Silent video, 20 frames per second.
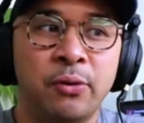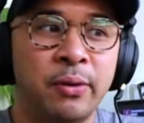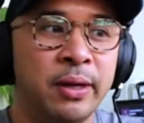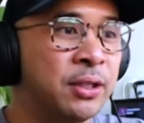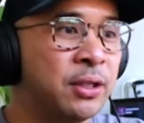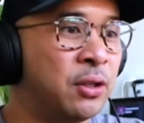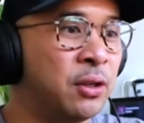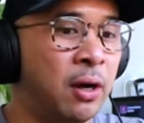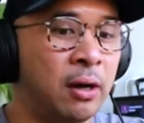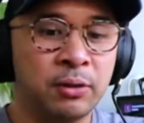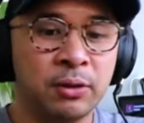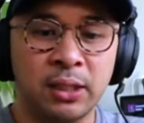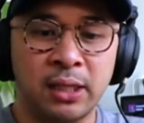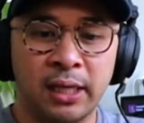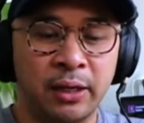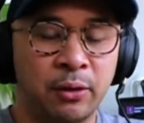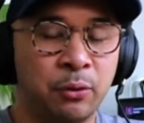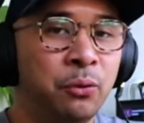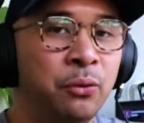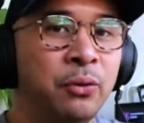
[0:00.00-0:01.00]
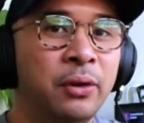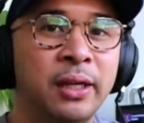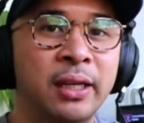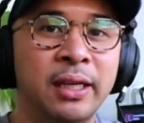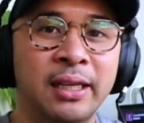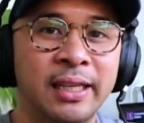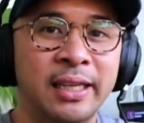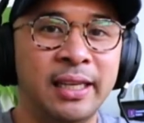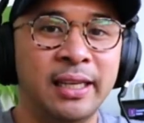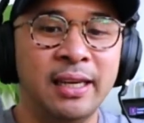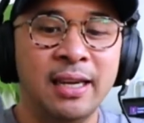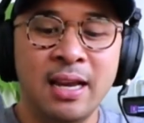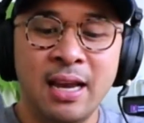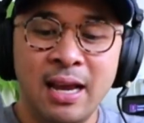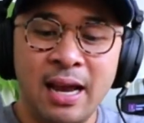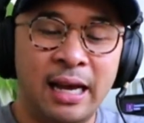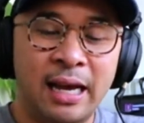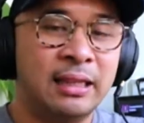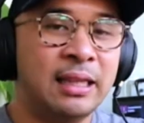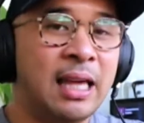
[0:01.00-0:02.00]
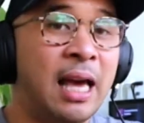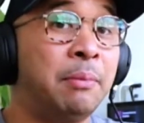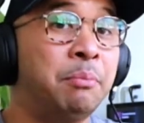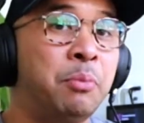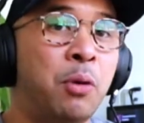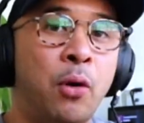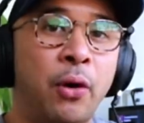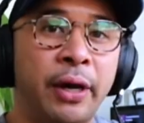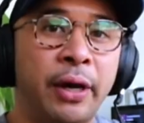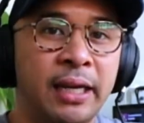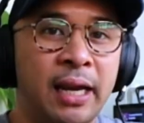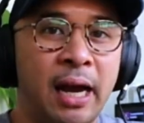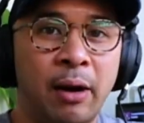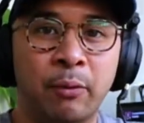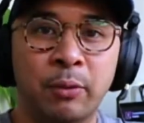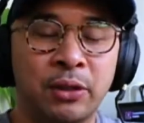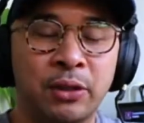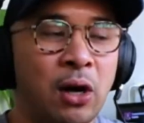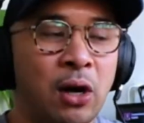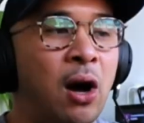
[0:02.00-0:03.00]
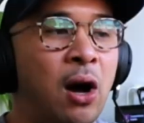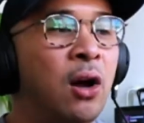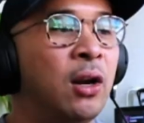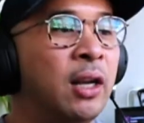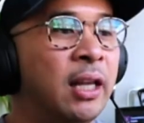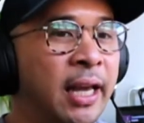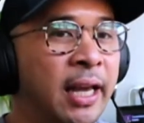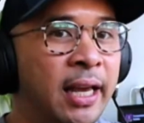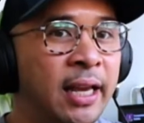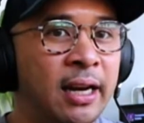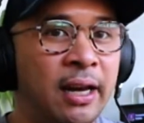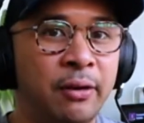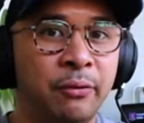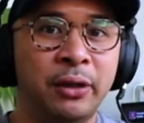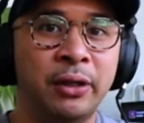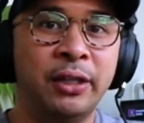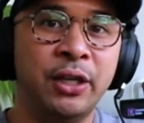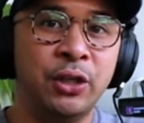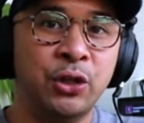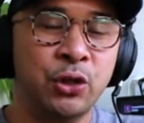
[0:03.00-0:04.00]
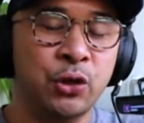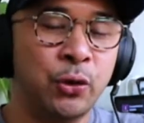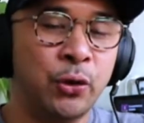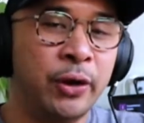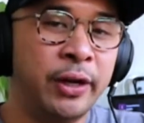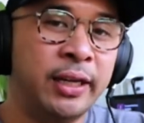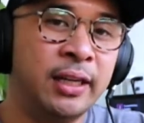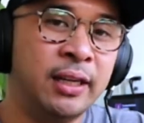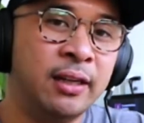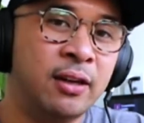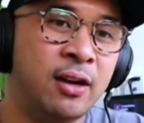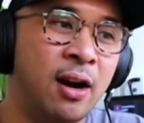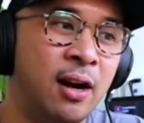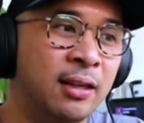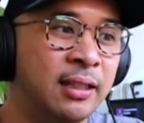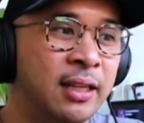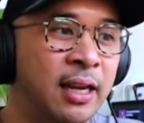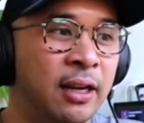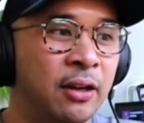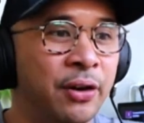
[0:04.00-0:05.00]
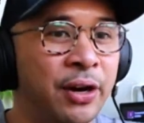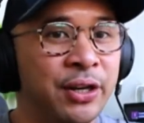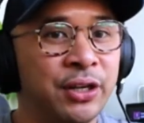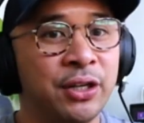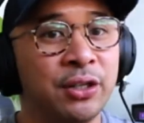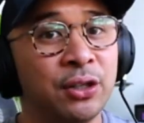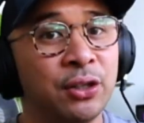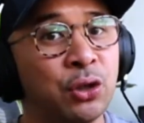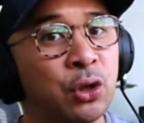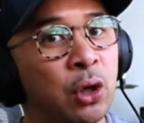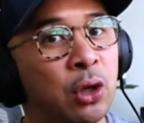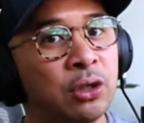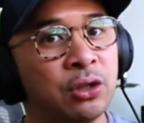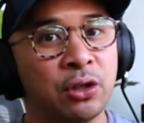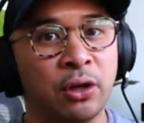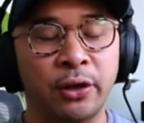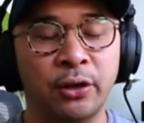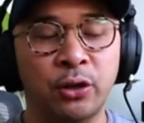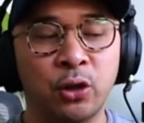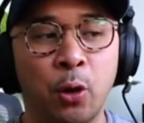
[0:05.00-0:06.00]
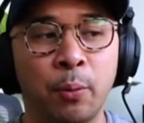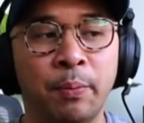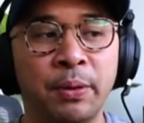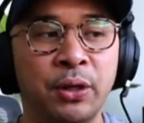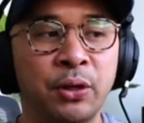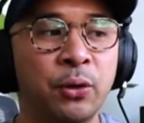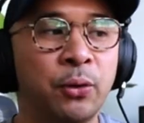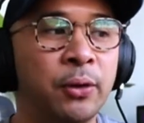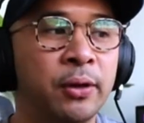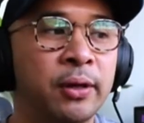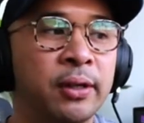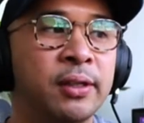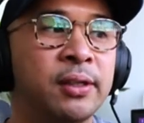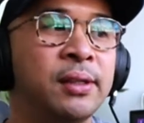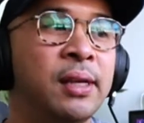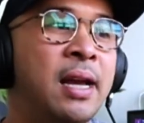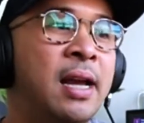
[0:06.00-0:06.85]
And so I was like, really, at that point, I was all in. I really enjoyed content creation, just started to open doors.